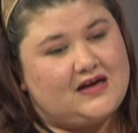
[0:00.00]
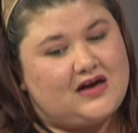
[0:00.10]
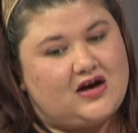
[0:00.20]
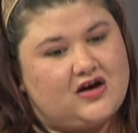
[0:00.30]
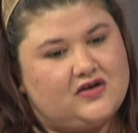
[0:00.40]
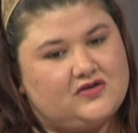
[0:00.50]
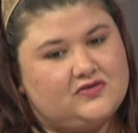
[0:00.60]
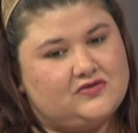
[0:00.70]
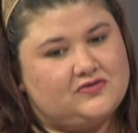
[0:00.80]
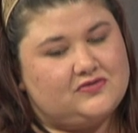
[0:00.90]
our
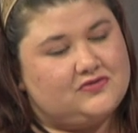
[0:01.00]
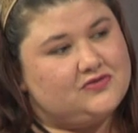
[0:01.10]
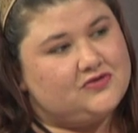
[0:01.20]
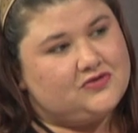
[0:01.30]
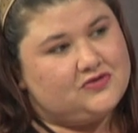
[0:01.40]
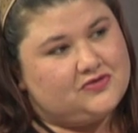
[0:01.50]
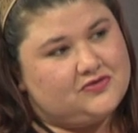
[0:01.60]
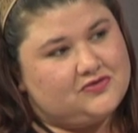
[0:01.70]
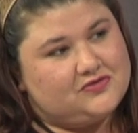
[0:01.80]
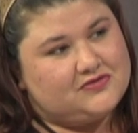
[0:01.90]

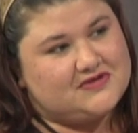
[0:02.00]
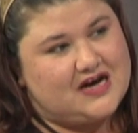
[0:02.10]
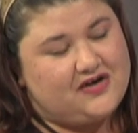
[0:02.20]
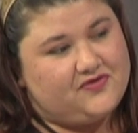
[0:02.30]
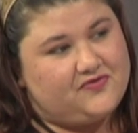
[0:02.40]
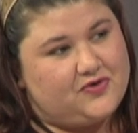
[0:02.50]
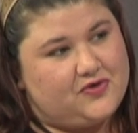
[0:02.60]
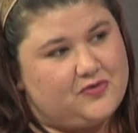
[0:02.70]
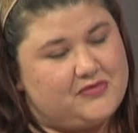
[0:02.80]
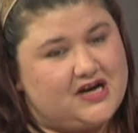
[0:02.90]

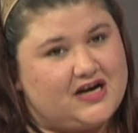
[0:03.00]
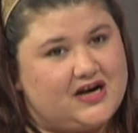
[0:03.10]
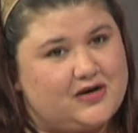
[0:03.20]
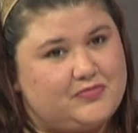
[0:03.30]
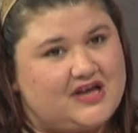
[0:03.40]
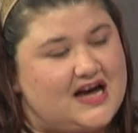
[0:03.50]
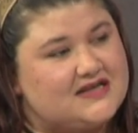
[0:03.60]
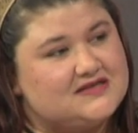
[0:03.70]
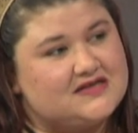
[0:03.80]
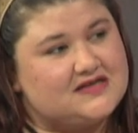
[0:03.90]
styrofoam and our
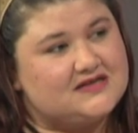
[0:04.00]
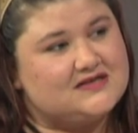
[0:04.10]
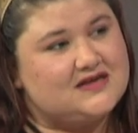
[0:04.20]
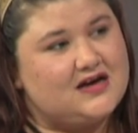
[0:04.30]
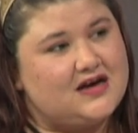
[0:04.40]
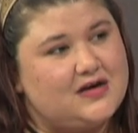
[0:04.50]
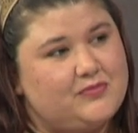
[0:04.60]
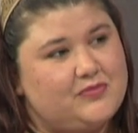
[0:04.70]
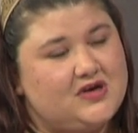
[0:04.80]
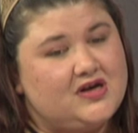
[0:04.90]
plastics
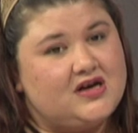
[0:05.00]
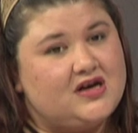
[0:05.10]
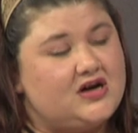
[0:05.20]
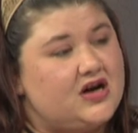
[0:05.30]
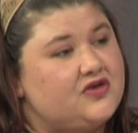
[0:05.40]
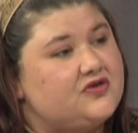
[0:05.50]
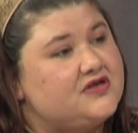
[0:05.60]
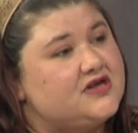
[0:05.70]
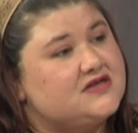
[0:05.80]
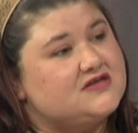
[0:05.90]
um, and other
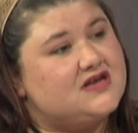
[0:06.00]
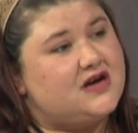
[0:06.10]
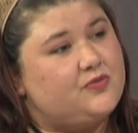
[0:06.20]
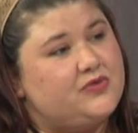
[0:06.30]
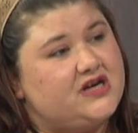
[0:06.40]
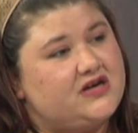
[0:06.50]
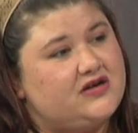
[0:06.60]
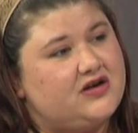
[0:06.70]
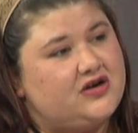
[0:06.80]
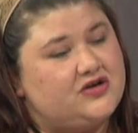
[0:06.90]
things that
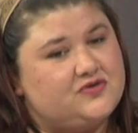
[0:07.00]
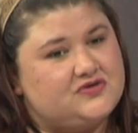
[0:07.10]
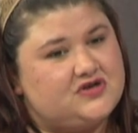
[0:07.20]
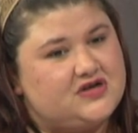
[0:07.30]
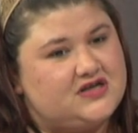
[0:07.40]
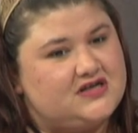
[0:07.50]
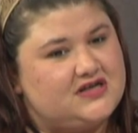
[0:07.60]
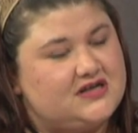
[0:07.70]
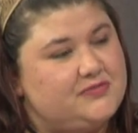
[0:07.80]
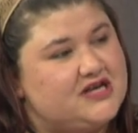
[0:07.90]
we are using on a
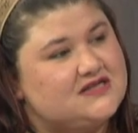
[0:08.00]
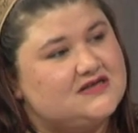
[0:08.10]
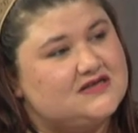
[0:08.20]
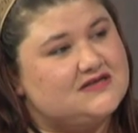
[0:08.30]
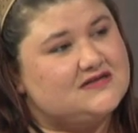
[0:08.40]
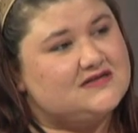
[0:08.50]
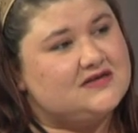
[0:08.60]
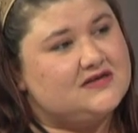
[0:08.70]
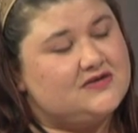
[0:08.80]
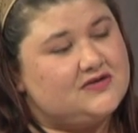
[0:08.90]
daily basis.
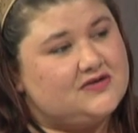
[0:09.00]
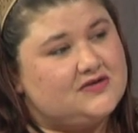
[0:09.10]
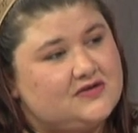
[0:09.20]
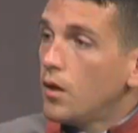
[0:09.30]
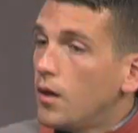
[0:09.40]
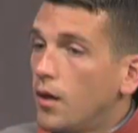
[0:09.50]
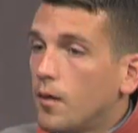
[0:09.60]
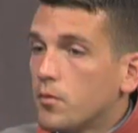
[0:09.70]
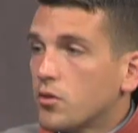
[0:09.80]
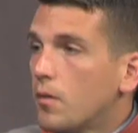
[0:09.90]
Sure.
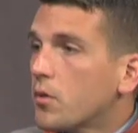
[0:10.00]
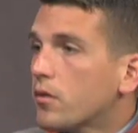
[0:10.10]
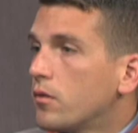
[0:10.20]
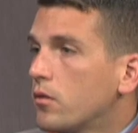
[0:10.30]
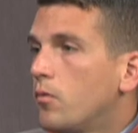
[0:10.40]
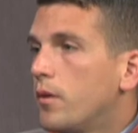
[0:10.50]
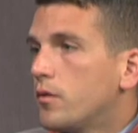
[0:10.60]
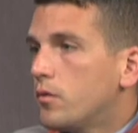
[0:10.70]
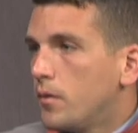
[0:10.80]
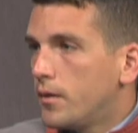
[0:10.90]
Um, so I'm not going to go
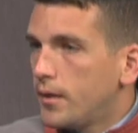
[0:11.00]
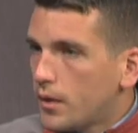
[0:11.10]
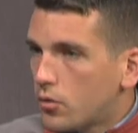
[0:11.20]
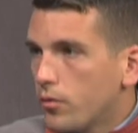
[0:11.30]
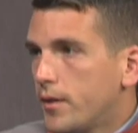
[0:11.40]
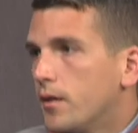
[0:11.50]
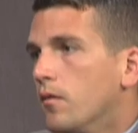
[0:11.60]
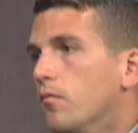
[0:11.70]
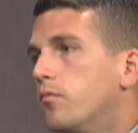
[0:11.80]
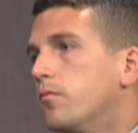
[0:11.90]
into the nitty gritty
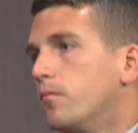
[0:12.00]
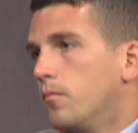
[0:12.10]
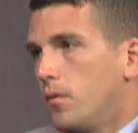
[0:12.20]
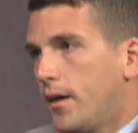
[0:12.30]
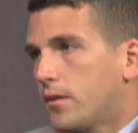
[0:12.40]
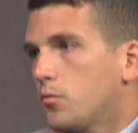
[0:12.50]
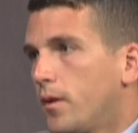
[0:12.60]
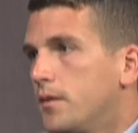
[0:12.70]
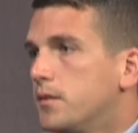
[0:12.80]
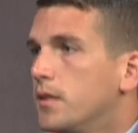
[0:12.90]
of
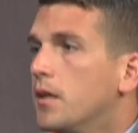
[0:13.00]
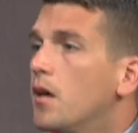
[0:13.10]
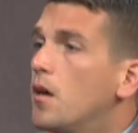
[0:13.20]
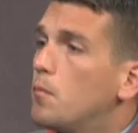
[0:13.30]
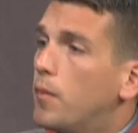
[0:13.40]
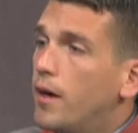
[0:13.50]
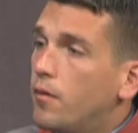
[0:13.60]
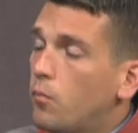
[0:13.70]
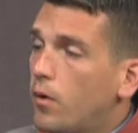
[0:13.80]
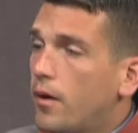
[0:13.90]
XYZ,
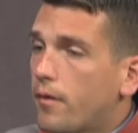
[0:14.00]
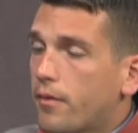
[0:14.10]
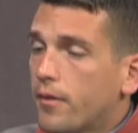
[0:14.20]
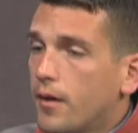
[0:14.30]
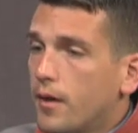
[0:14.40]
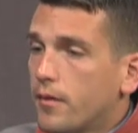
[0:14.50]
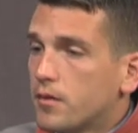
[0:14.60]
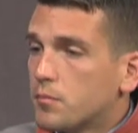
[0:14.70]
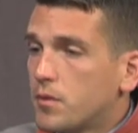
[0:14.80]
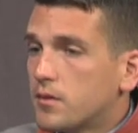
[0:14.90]
but with uh,
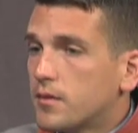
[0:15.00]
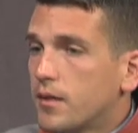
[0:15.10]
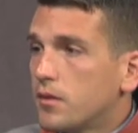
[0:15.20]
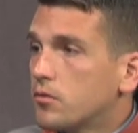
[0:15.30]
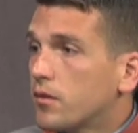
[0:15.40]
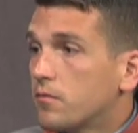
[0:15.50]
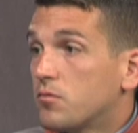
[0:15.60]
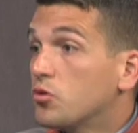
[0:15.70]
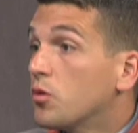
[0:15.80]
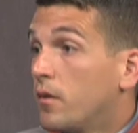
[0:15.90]
there's been studies that
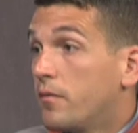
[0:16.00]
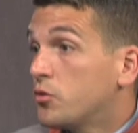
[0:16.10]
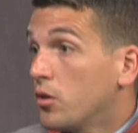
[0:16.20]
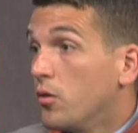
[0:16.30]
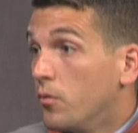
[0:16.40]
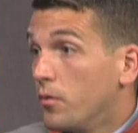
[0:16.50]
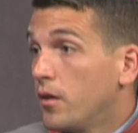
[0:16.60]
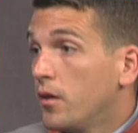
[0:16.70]
show, have shown